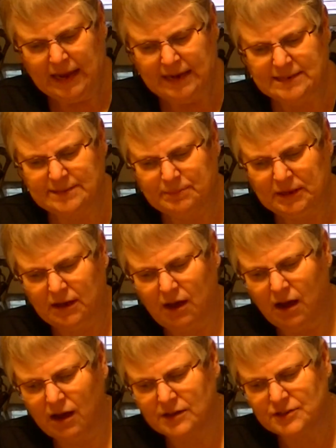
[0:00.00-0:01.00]
is
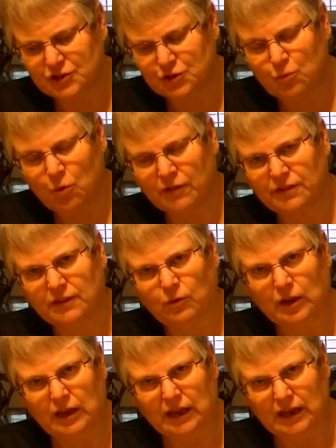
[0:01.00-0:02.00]
because you want
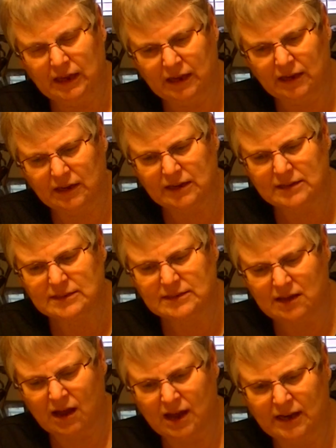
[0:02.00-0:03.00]
the ink
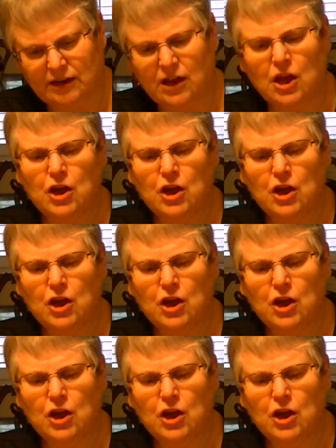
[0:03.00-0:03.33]
inside